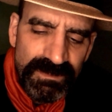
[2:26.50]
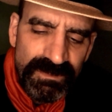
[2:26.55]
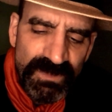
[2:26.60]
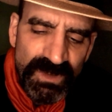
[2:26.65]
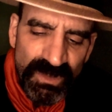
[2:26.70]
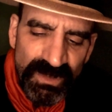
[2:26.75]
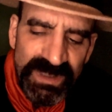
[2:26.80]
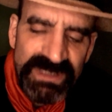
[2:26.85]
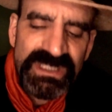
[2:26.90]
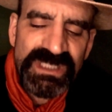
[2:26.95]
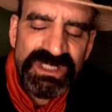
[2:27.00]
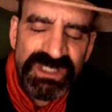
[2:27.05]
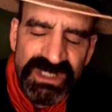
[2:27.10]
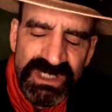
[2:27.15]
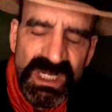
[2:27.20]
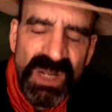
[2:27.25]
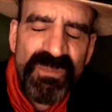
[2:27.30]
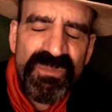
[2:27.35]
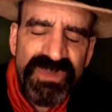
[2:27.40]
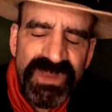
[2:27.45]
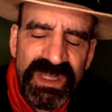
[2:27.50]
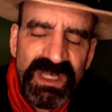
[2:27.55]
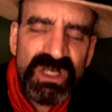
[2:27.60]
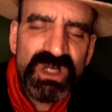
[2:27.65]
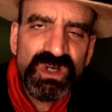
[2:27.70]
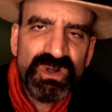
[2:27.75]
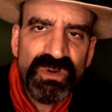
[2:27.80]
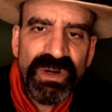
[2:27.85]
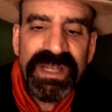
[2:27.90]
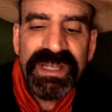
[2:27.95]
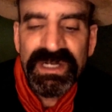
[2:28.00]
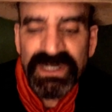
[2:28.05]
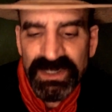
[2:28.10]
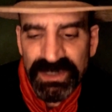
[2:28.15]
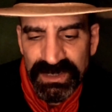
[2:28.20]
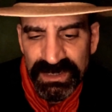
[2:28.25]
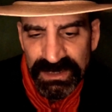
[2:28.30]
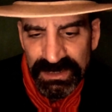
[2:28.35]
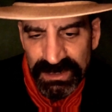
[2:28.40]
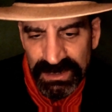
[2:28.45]
There is a something greater
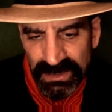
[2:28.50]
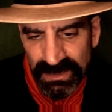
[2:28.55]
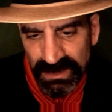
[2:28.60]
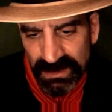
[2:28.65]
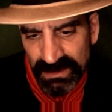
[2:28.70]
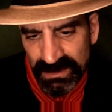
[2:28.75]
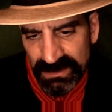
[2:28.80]
here,